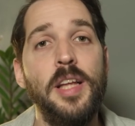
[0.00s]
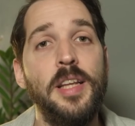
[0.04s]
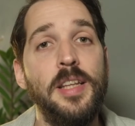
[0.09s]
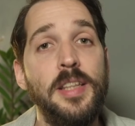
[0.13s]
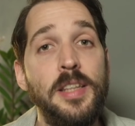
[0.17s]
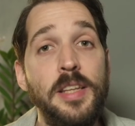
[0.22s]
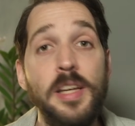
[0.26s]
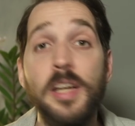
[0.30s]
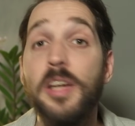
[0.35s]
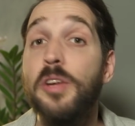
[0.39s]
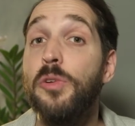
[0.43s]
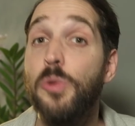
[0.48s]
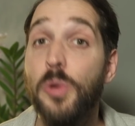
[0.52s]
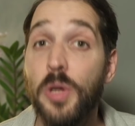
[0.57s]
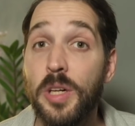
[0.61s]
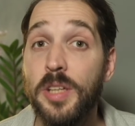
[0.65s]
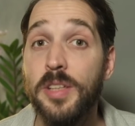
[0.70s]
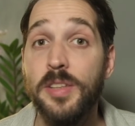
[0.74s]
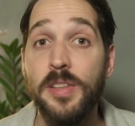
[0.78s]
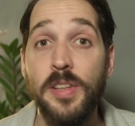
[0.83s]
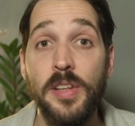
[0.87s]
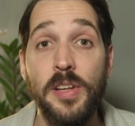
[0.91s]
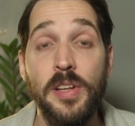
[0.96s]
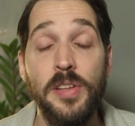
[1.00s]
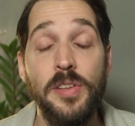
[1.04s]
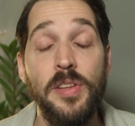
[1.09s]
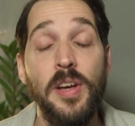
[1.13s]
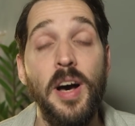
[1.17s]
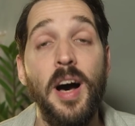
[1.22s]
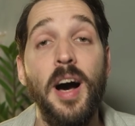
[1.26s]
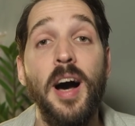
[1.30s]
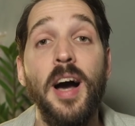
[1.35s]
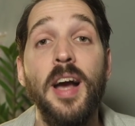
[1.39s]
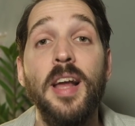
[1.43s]
They really did.
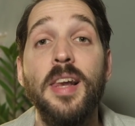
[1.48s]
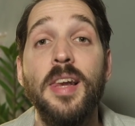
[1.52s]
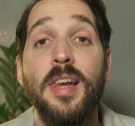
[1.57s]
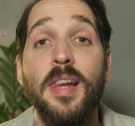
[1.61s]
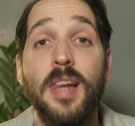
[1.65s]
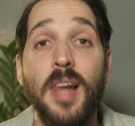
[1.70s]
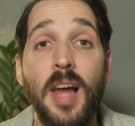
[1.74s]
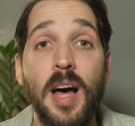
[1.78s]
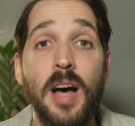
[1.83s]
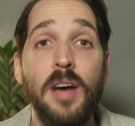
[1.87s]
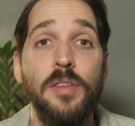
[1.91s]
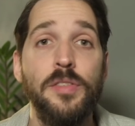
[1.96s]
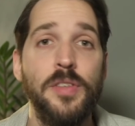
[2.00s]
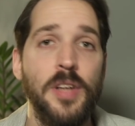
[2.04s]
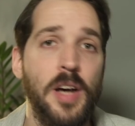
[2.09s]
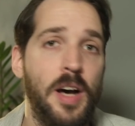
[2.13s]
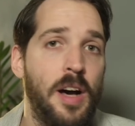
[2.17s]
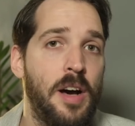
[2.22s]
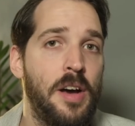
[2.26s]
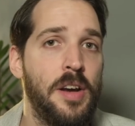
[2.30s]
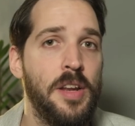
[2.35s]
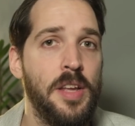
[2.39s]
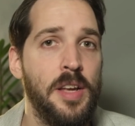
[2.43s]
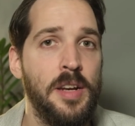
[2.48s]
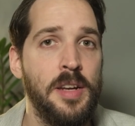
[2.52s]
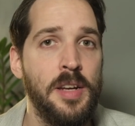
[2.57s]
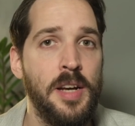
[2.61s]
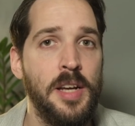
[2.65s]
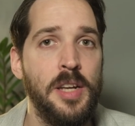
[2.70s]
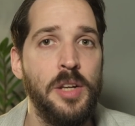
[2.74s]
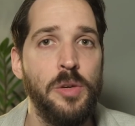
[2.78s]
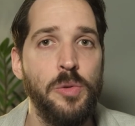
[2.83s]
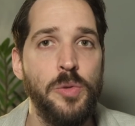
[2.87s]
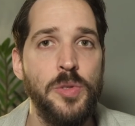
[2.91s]
I loved Aria
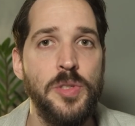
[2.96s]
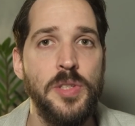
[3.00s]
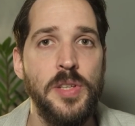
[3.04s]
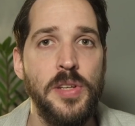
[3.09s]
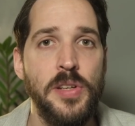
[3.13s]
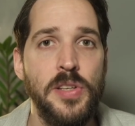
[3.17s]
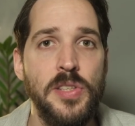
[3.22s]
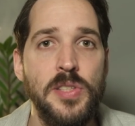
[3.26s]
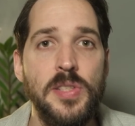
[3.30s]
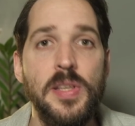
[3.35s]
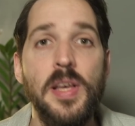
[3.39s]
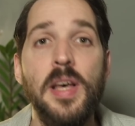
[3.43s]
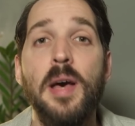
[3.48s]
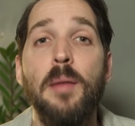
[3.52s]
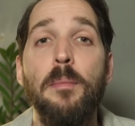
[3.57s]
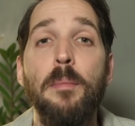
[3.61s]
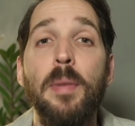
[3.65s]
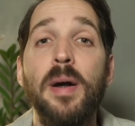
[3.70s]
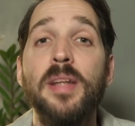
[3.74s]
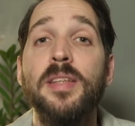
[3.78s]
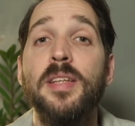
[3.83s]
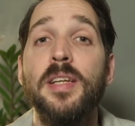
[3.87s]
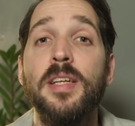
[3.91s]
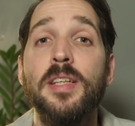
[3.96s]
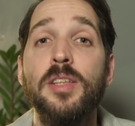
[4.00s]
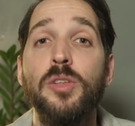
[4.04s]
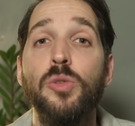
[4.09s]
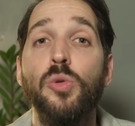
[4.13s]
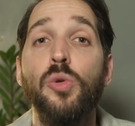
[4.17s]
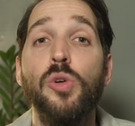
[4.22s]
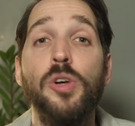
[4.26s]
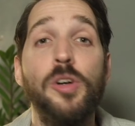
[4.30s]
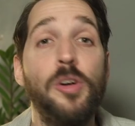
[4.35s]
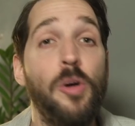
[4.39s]
906, but it
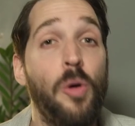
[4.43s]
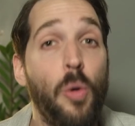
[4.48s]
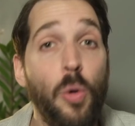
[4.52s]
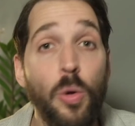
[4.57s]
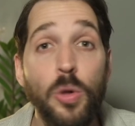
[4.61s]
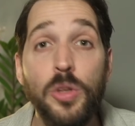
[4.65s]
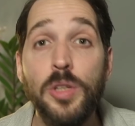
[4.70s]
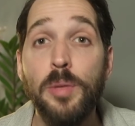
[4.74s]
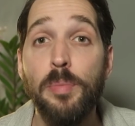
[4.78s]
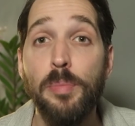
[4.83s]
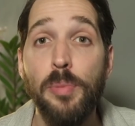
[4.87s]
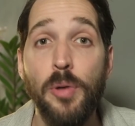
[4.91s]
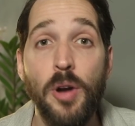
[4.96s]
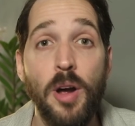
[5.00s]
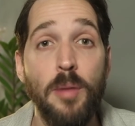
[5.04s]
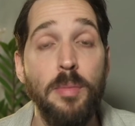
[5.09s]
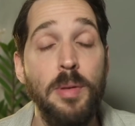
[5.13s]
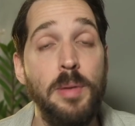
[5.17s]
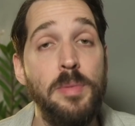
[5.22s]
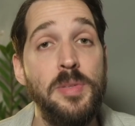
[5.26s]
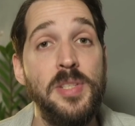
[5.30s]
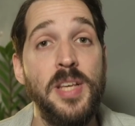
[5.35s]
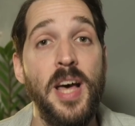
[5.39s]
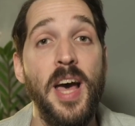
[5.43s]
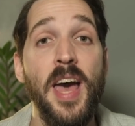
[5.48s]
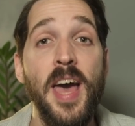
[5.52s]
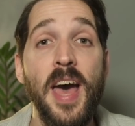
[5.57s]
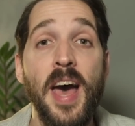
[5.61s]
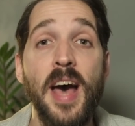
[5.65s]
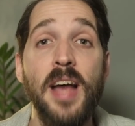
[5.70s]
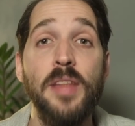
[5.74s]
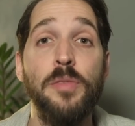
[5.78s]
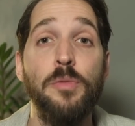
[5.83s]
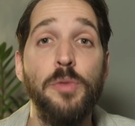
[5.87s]
took all the problems I
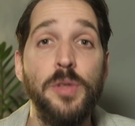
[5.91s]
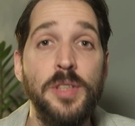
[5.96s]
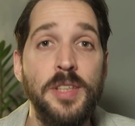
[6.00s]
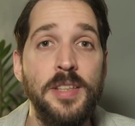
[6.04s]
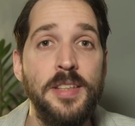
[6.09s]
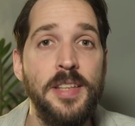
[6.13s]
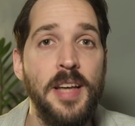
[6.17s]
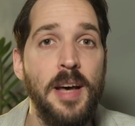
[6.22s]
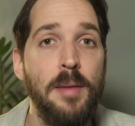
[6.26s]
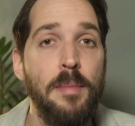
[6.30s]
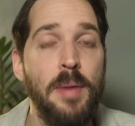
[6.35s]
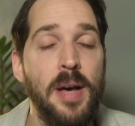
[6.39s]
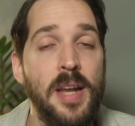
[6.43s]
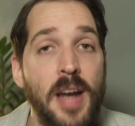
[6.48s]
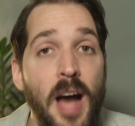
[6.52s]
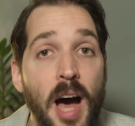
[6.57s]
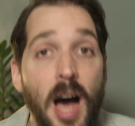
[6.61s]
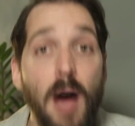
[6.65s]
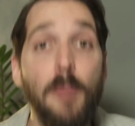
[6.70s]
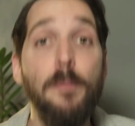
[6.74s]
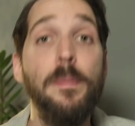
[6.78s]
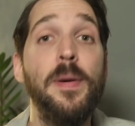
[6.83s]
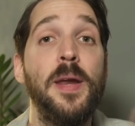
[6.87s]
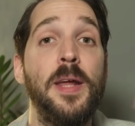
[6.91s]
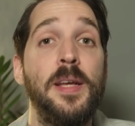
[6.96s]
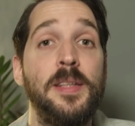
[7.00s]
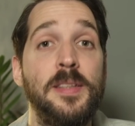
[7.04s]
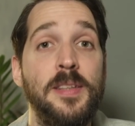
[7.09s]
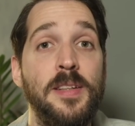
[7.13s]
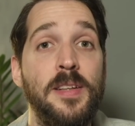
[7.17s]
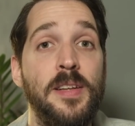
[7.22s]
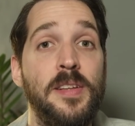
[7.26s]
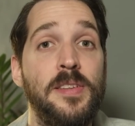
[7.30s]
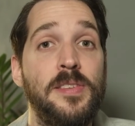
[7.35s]
had with them and
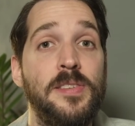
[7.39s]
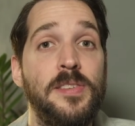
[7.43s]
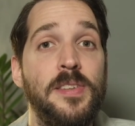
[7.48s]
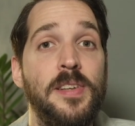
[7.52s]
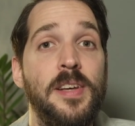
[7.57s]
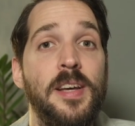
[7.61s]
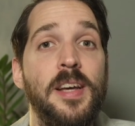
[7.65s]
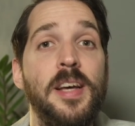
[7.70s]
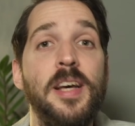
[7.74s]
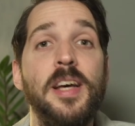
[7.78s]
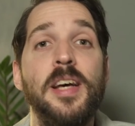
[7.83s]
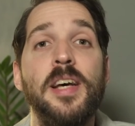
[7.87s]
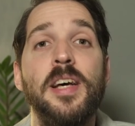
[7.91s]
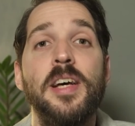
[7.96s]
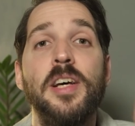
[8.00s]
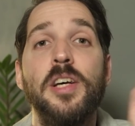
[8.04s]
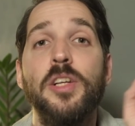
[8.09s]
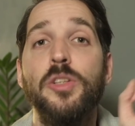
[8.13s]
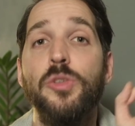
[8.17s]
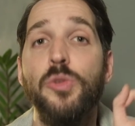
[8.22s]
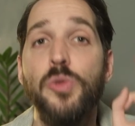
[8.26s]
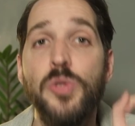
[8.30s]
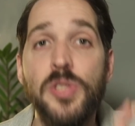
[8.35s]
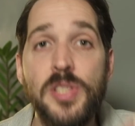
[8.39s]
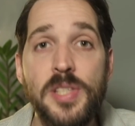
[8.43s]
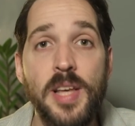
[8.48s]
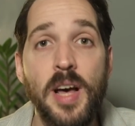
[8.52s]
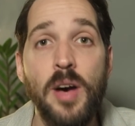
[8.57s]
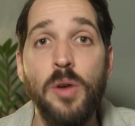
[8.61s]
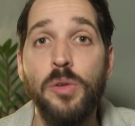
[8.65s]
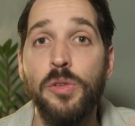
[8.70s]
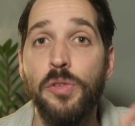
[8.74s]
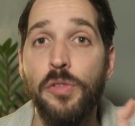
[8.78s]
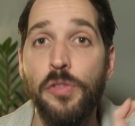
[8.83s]
upgraded it to
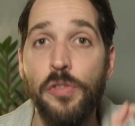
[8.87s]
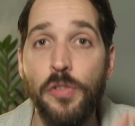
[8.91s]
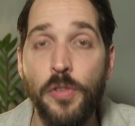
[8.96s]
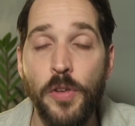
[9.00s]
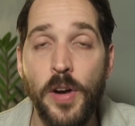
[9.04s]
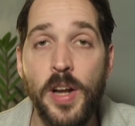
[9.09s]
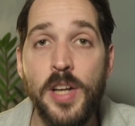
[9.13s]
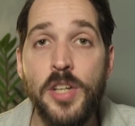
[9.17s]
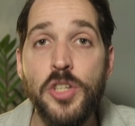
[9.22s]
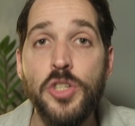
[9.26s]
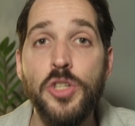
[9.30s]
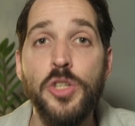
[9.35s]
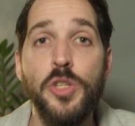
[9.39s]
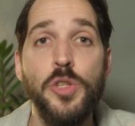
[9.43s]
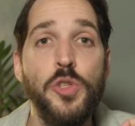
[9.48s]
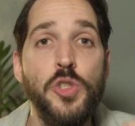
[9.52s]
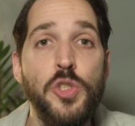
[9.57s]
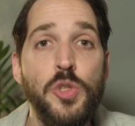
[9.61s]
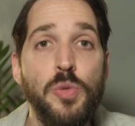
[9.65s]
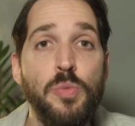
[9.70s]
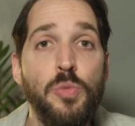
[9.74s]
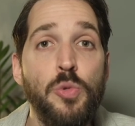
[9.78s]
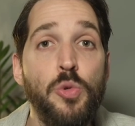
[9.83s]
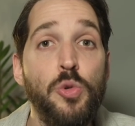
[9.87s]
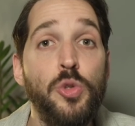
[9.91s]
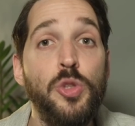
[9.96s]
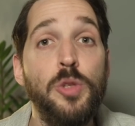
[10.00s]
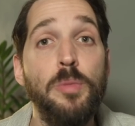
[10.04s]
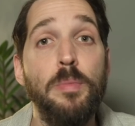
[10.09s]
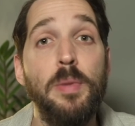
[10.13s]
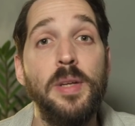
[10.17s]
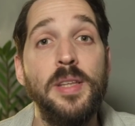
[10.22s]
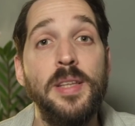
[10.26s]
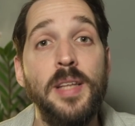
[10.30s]
sound fresh,
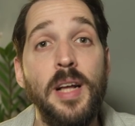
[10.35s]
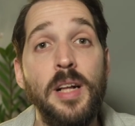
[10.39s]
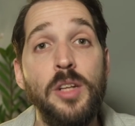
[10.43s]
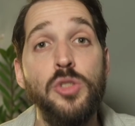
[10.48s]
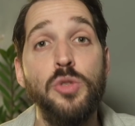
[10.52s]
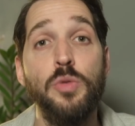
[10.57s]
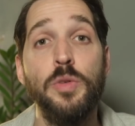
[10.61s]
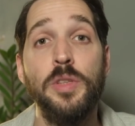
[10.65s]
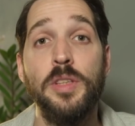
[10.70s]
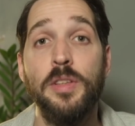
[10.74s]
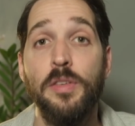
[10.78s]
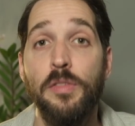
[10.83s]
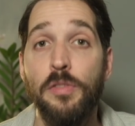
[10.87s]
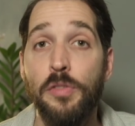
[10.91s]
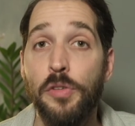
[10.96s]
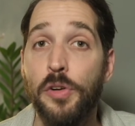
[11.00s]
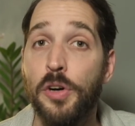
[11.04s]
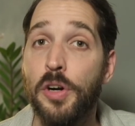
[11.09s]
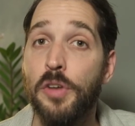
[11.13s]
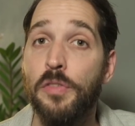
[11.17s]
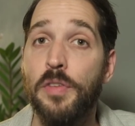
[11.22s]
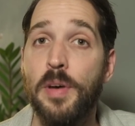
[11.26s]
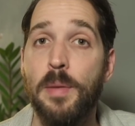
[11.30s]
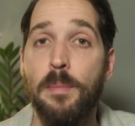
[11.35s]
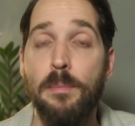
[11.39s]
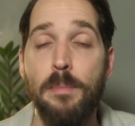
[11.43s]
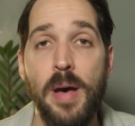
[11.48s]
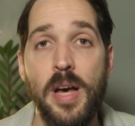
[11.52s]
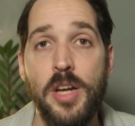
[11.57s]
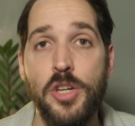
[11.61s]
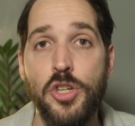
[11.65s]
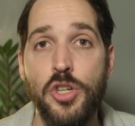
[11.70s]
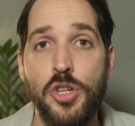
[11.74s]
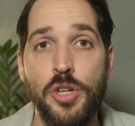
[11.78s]
smooth, but also with a verve and
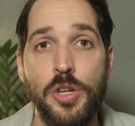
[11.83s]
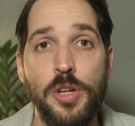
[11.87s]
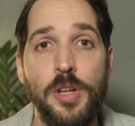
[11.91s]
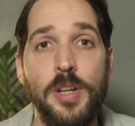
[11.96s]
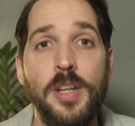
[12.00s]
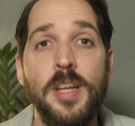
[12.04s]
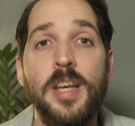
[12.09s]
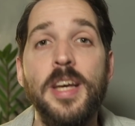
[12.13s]
passion.